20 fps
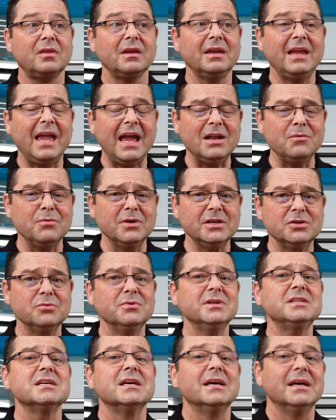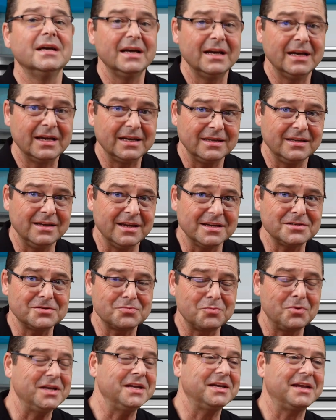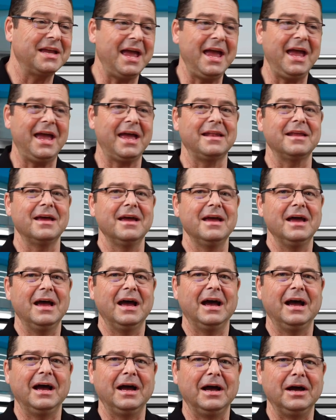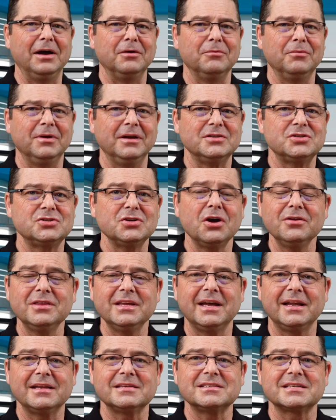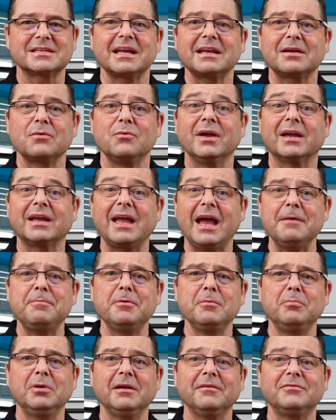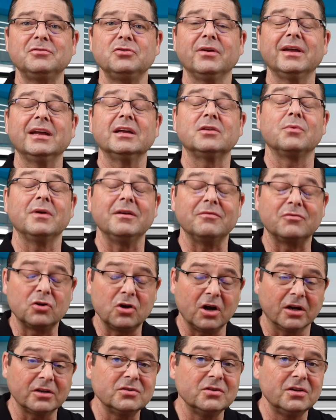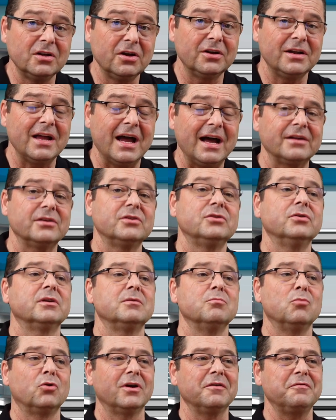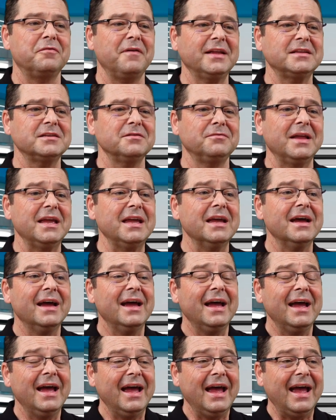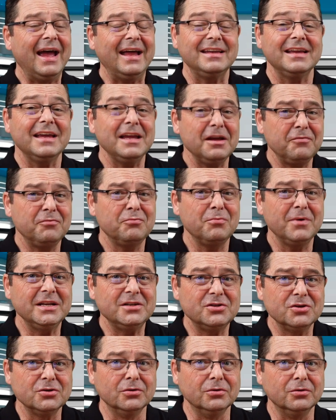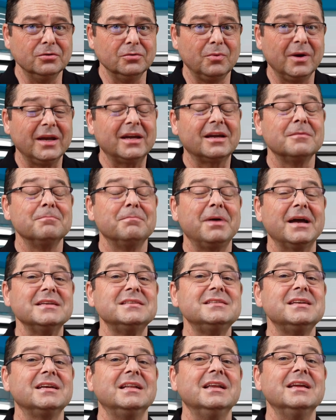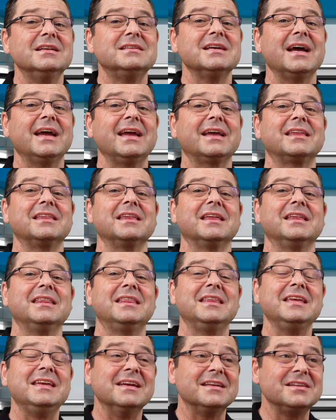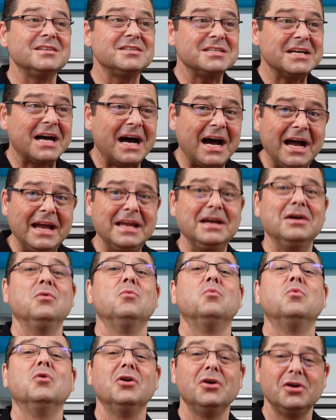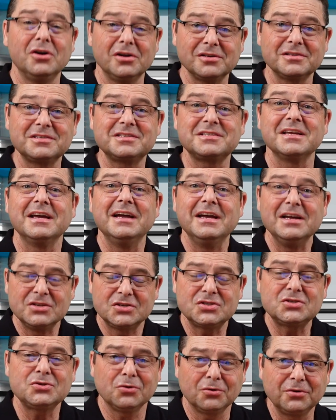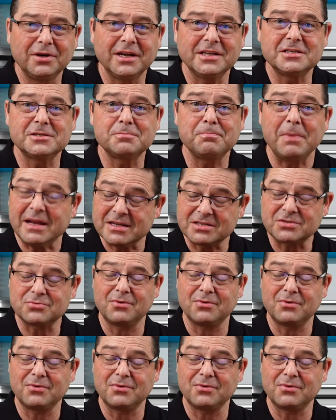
Can we do it? Yes, we can. We've shown that we're capable of doing it. We've got to learn how to do it more effectively. And if we do, we can basically take the entire world's storage space